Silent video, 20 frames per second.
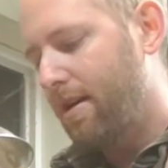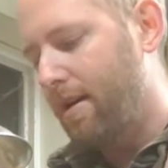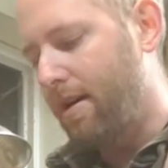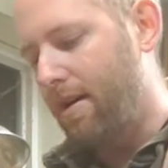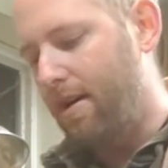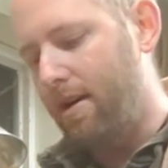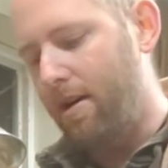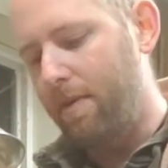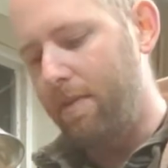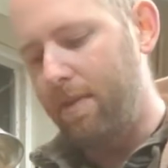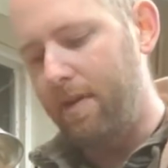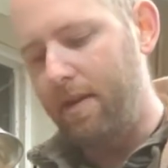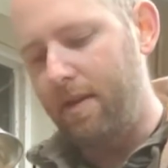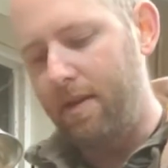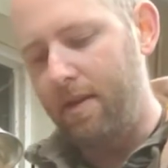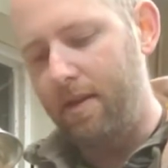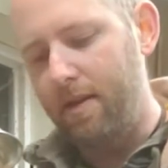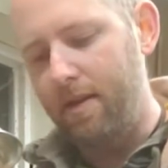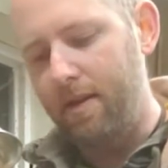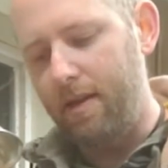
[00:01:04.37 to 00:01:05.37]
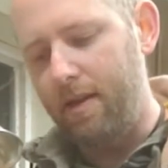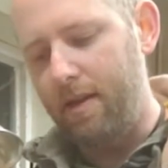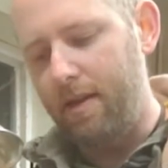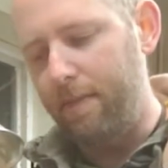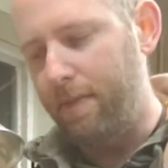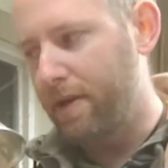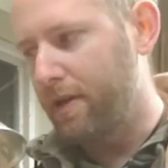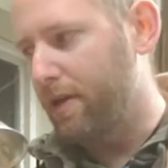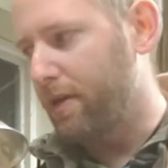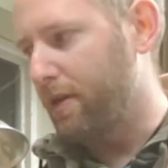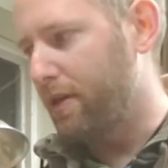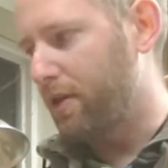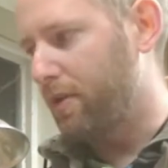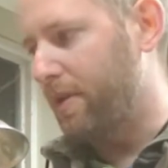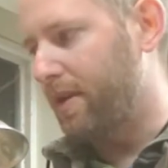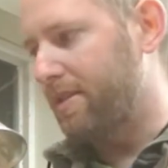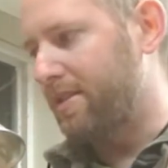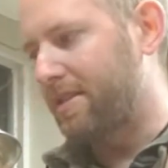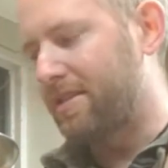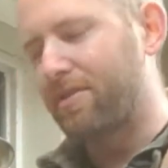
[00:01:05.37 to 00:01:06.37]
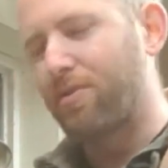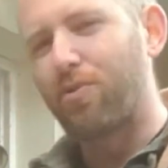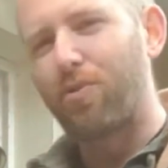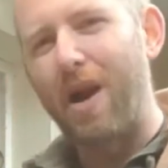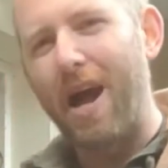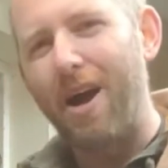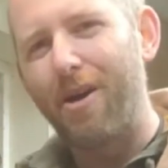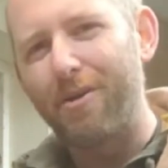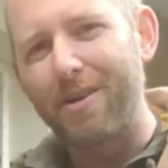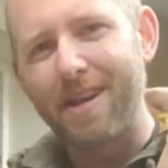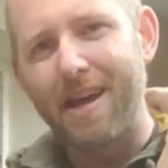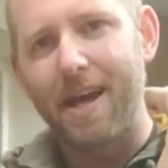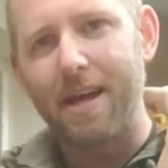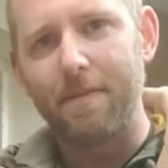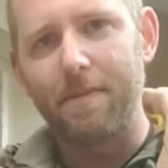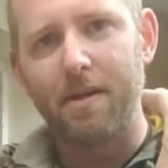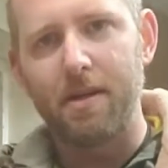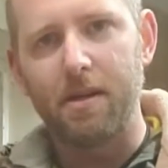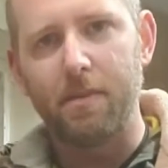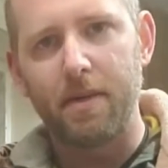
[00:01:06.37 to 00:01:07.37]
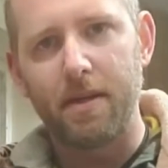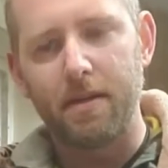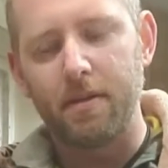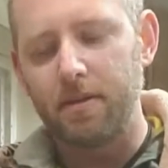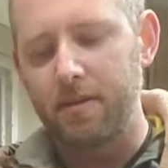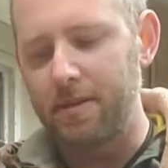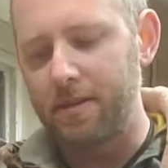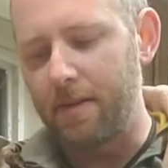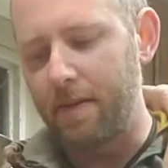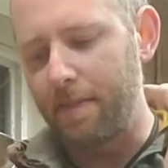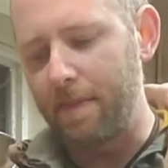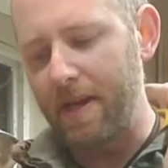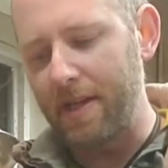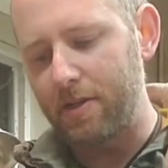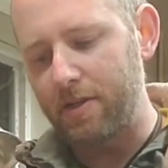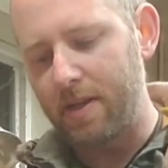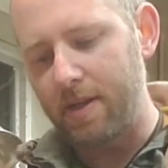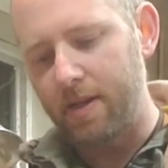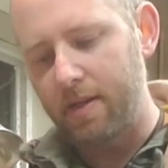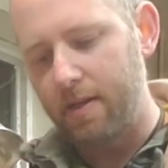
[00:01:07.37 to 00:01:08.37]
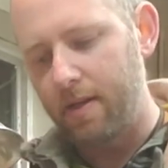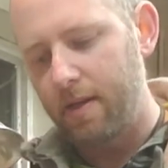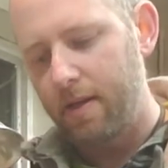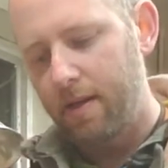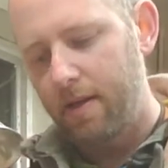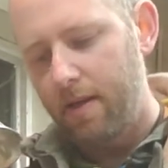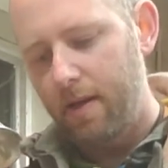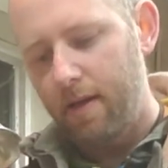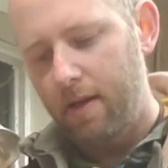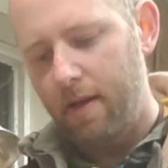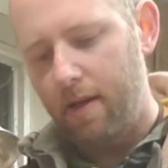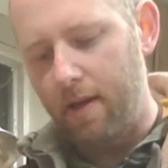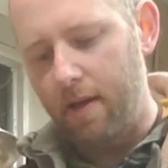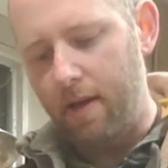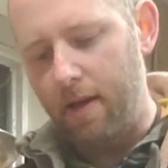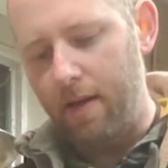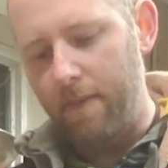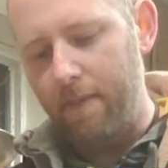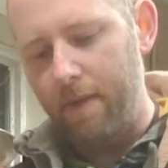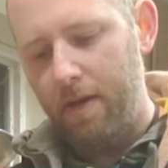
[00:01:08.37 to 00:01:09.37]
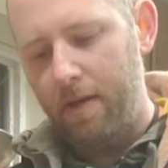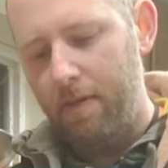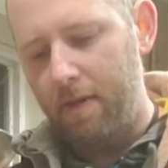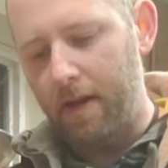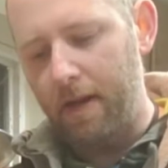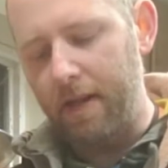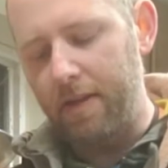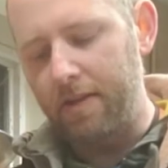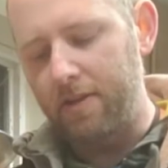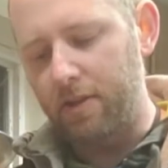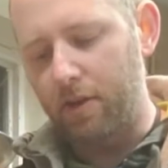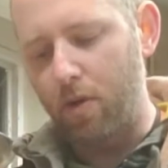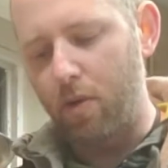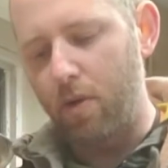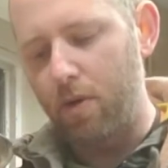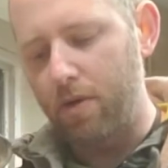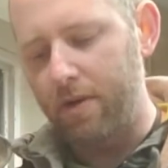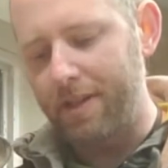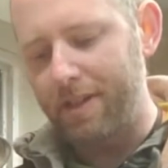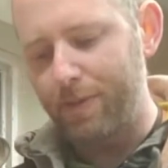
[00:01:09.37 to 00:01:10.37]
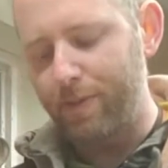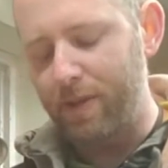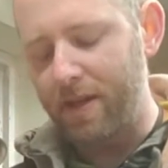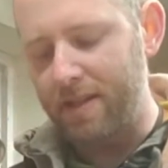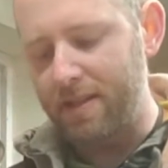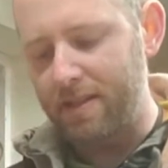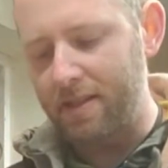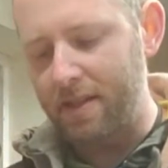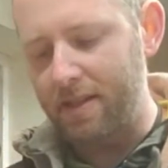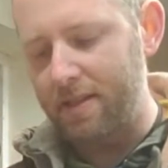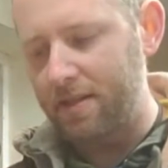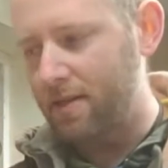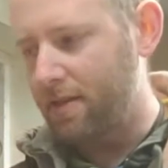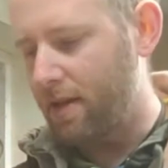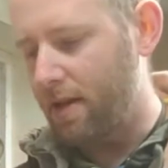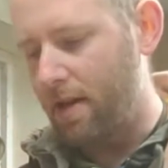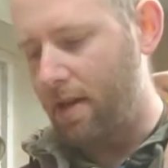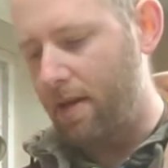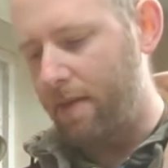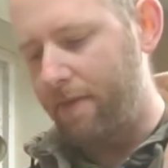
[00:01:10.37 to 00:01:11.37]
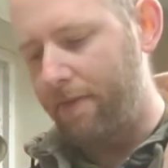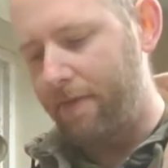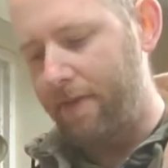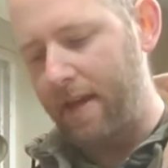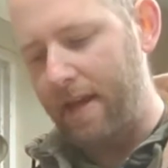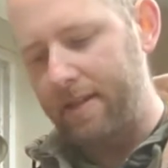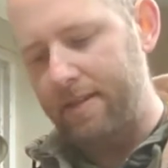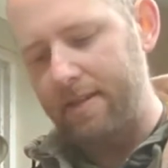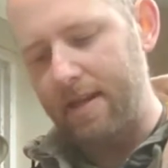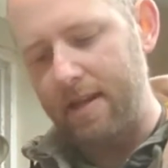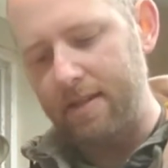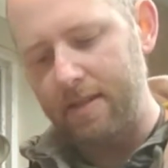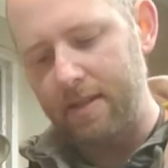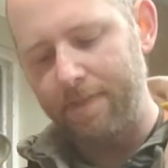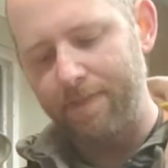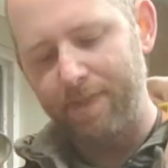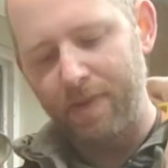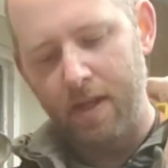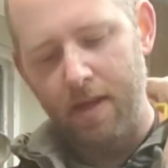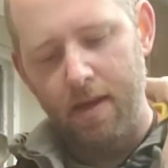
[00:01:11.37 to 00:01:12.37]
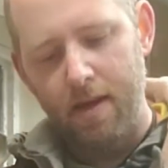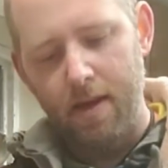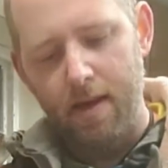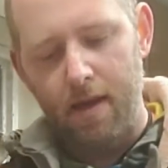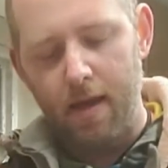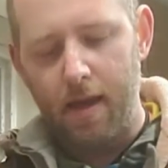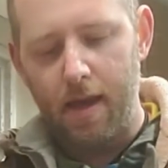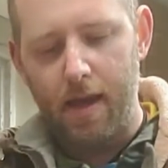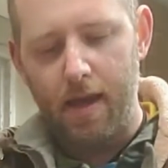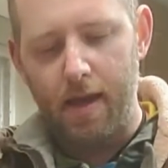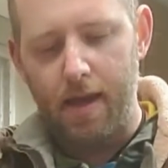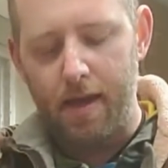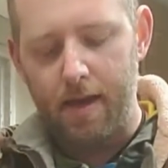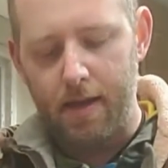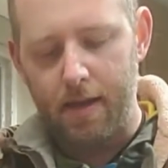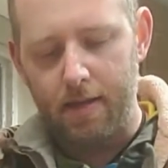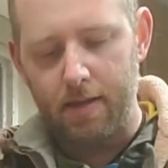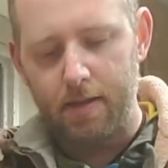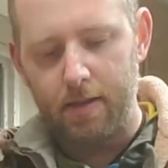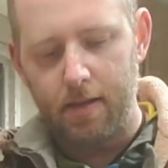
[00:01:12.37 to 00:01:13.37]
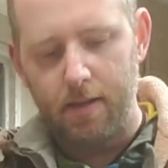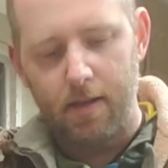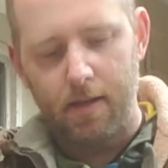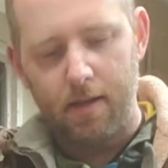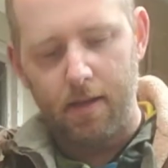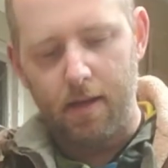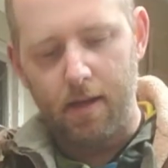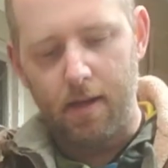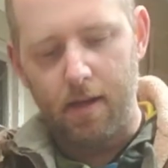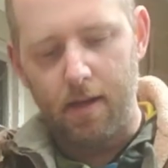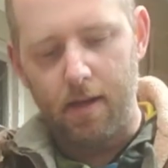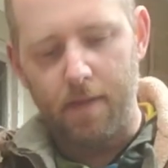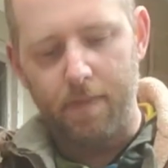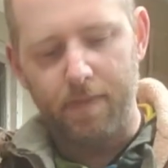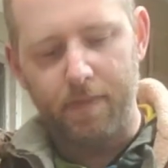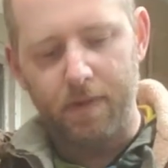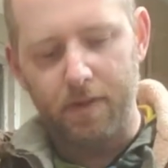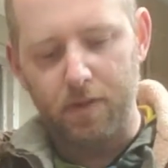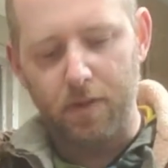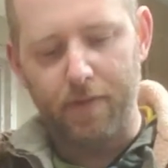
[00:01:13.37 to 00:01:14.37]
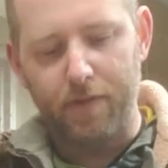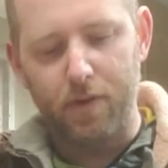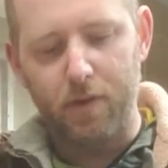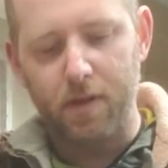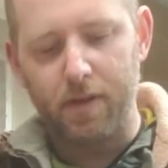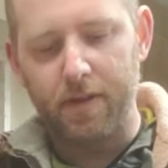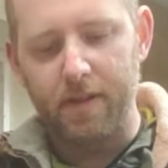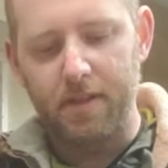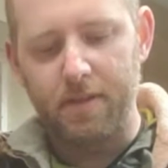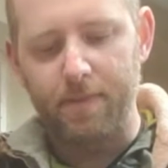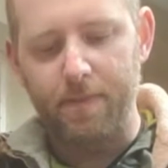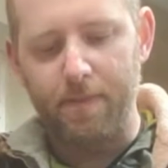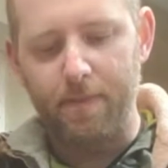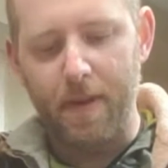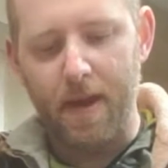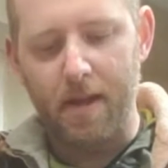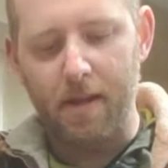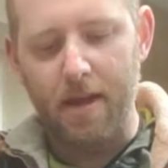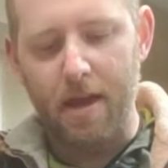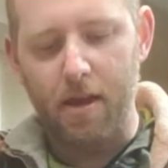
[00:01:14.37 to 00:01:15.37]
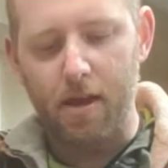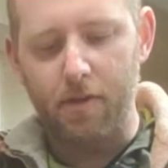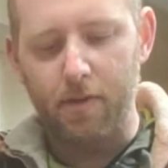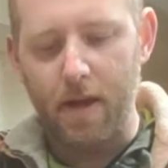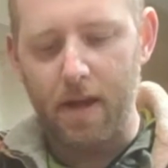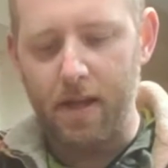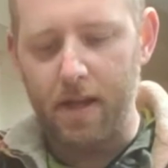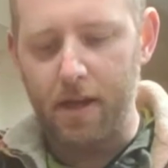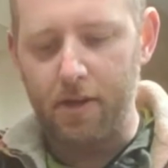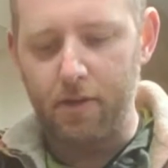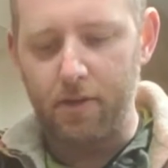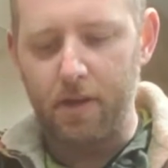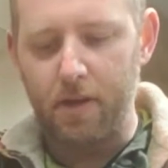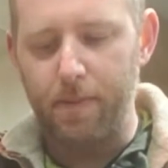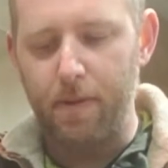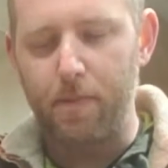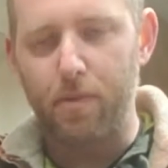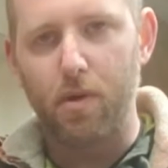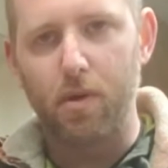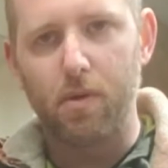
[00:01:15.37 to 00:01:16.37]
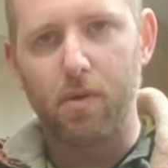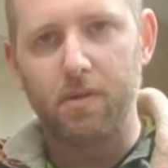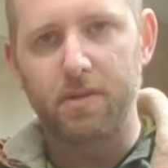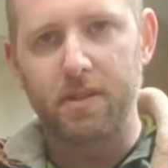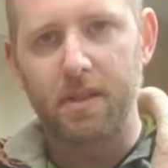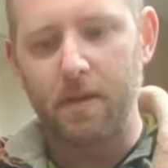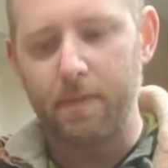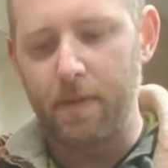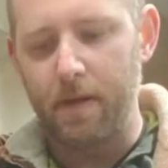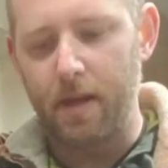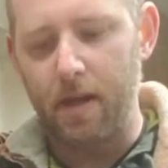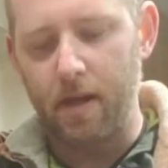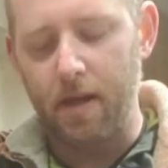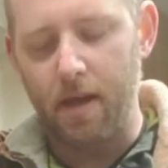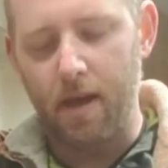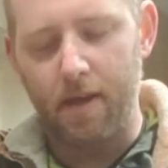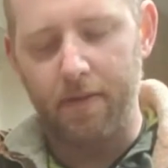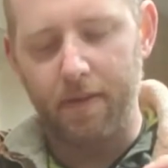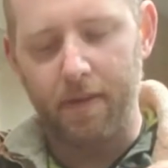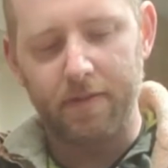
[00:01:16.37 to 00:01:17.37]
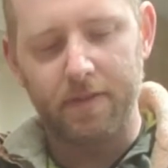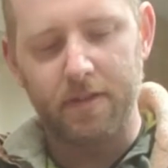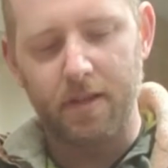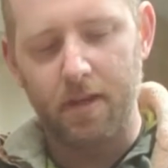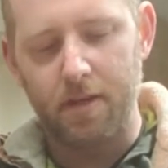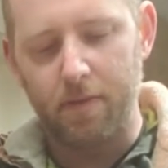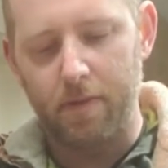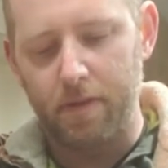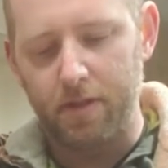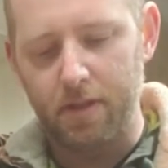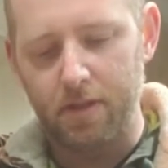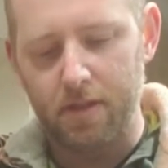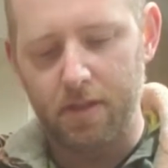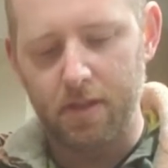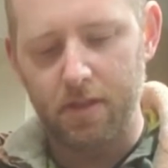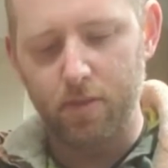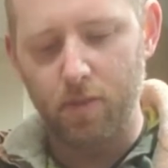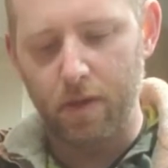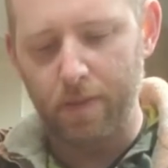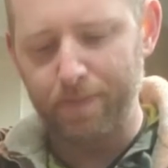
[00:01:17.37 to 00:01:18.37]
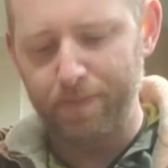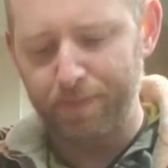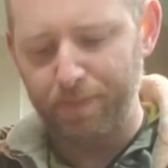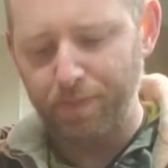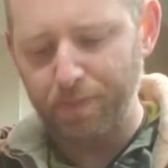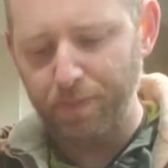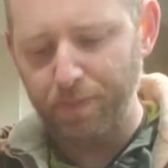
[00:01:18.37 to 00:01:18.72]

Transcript: Um, in, in imperial units, it's around nine millimeters in metric. Um, again, these are quarter inch plus nuts uh, for that sizing. And um, so I've drilled this metal out already. I do need to put more holes in it, but I, I, I started with just this one.